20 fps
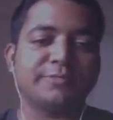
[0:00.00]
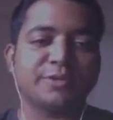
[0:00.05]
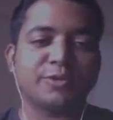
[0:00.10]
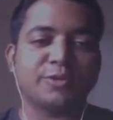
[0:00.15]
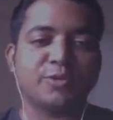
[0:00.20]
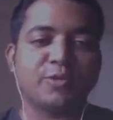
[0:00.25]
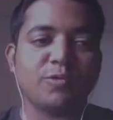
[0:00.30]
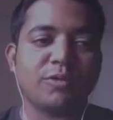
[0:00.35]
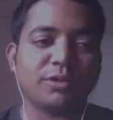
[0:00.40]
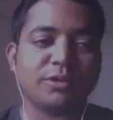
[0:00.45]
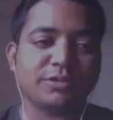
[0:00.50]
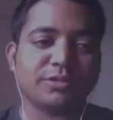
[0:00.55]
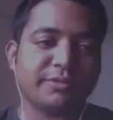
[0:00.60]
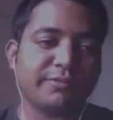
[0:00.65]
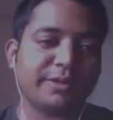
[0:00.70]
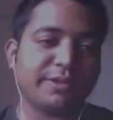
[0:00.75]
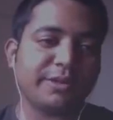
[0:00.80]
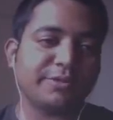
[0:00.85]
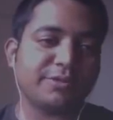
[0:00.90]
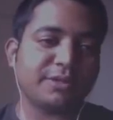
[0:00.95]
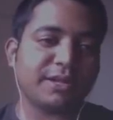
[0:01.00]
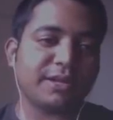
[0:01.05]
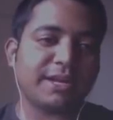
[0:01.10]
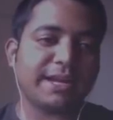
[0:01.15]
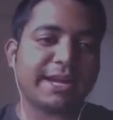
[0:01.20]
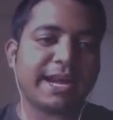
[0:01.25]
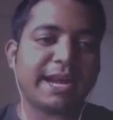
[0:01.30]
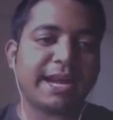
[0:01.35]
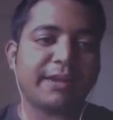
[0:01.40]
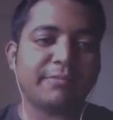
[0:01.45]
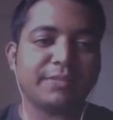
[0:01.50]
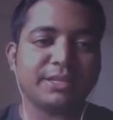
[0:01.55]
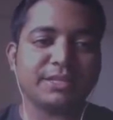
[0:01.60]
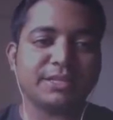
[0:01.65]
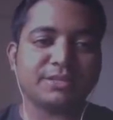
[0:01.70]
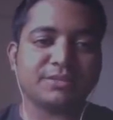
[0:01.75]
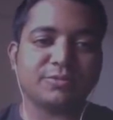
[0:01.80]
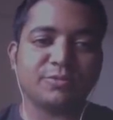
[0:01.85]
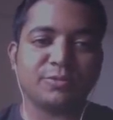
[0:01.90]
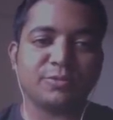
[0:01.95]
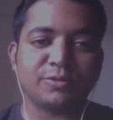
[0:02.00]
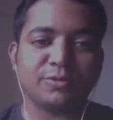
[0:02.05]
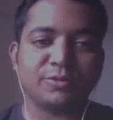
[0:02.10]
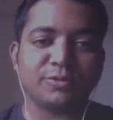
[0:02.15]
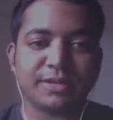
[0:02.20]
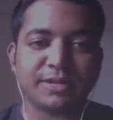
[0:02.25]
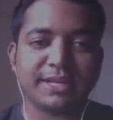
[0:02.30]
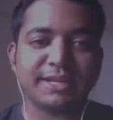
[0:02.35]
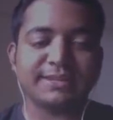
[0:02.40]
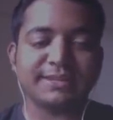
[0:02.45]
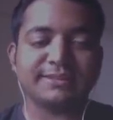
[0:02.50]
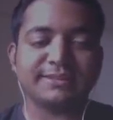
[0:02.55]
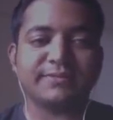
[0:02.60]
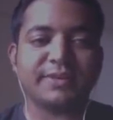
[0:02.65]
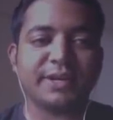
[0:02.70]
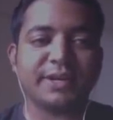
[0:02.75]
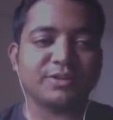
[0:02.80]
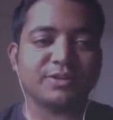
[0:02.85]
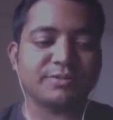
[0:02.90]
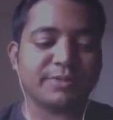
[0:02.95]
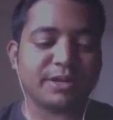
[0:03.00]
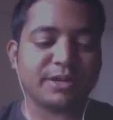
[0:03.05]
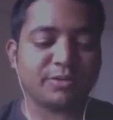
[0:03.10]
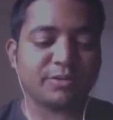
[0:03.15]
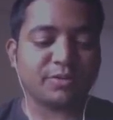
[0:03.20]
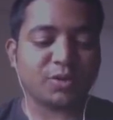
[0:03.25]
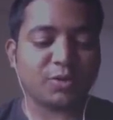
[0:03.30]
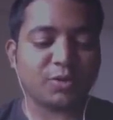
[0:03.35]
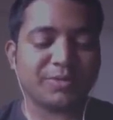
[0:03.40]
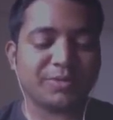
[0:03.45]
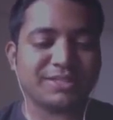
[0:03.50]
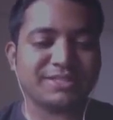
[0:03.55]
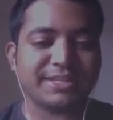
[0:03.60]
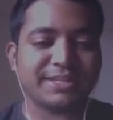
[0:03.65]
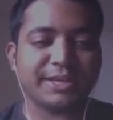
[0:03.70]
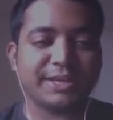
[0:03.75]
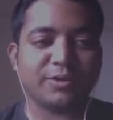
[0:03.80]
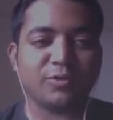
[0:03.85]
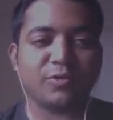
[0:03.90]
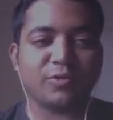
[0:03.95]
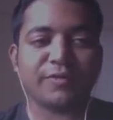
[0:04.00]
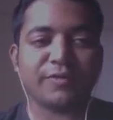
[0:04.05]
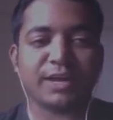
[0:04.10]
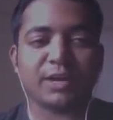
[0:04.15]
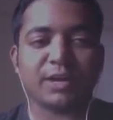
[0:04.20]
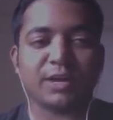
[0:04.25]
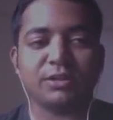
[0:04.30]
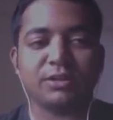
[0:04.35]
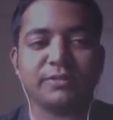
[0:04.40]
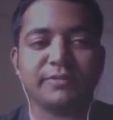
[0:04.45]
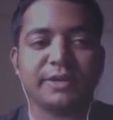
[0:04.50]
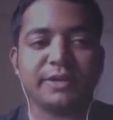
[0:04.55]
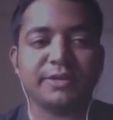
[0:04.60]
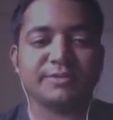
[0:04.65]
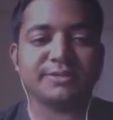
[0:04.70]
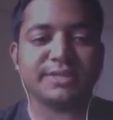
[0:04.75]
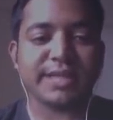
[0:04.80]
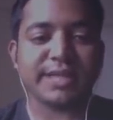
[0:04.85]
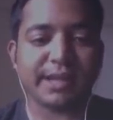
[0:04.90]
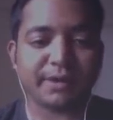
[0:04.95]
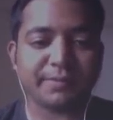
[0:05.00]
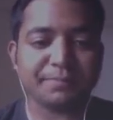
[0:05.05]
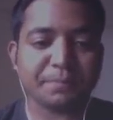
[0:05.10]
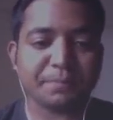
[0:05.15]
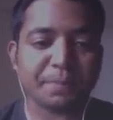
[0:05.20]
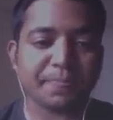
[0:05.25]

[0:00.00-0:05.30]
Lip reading: So do watch the videos on Unacademy. Just go to the playlist videos by Dr. Roman Seni and you'll find all the videos there.